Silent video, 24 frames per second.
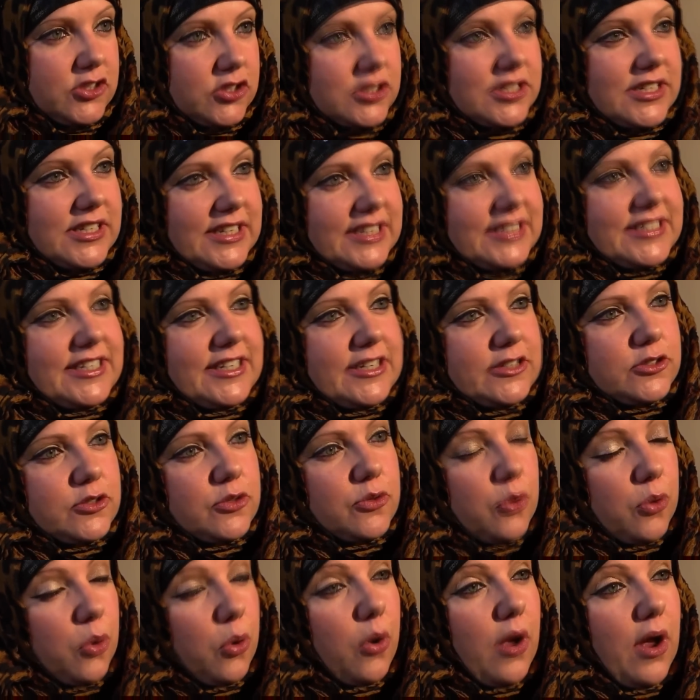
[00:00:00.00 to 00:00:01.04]
just listening
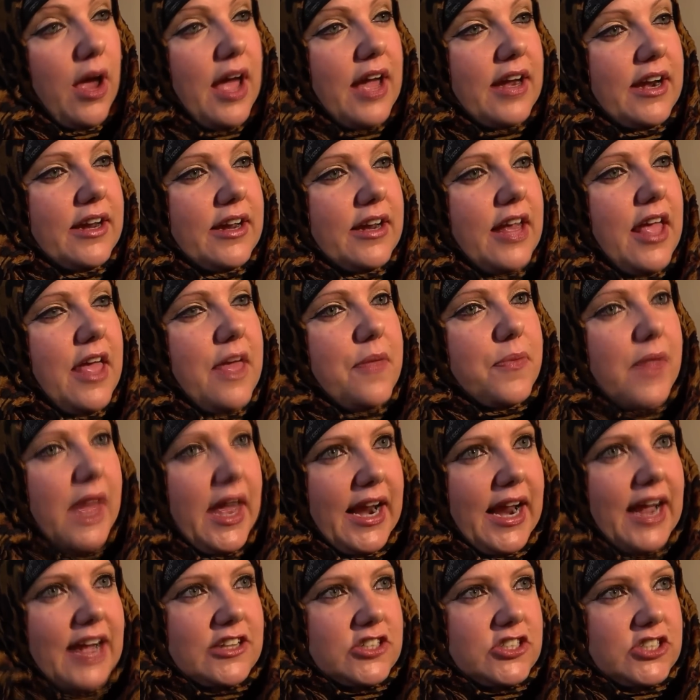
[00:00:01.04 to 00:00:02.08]
to the Quran, and,
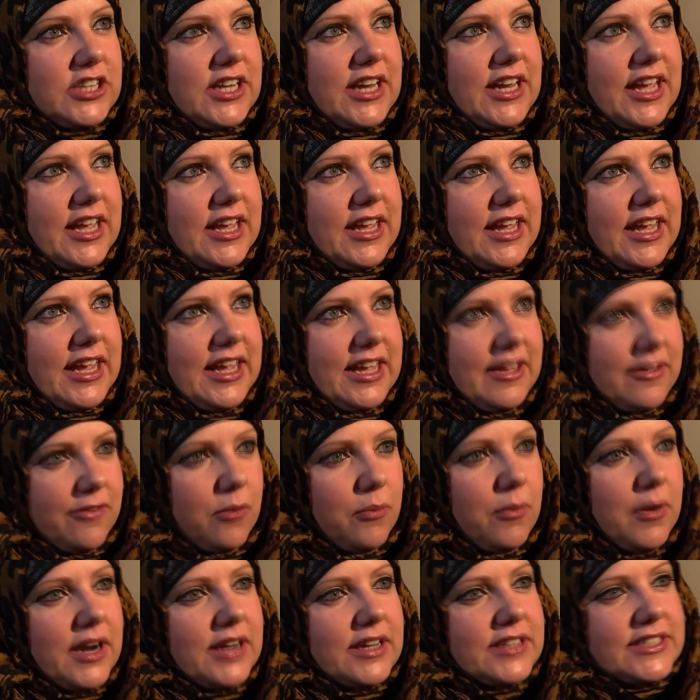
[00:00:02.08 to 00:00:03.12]
and actually,
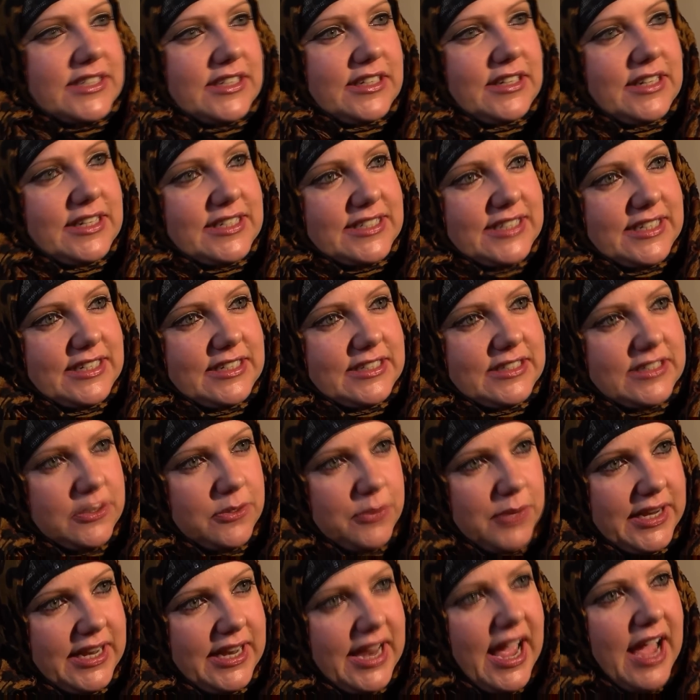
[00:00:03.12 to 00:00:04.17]
even when I still listen
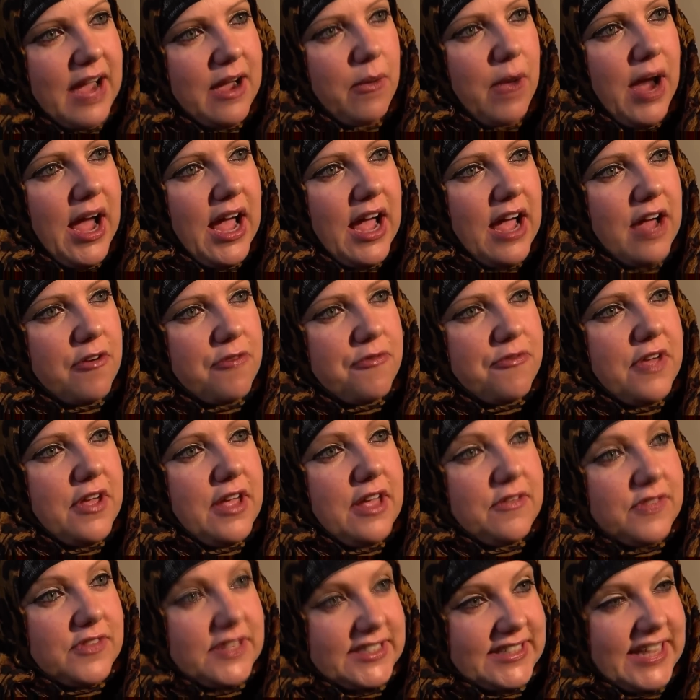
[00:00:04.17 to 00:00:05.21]
to it now, I have
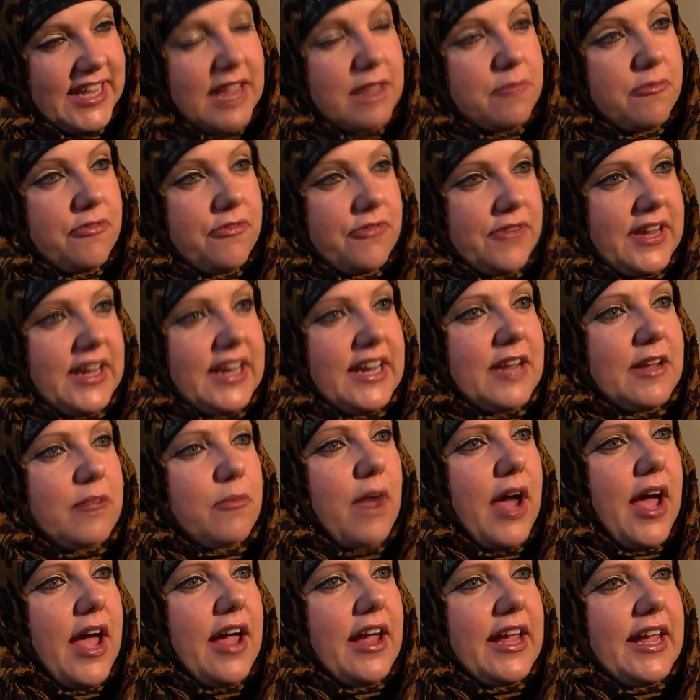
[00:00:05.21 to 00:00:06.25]
the same
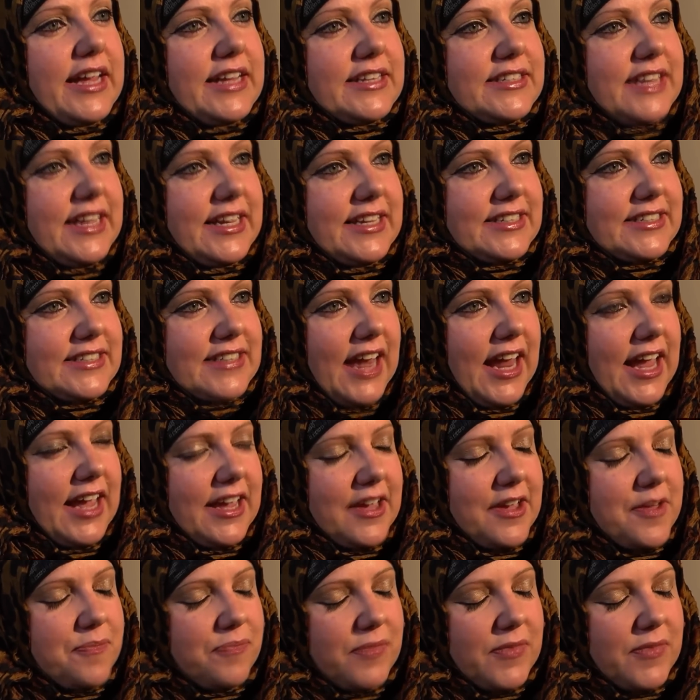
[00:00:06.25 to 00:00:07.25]
feeling where it, it's like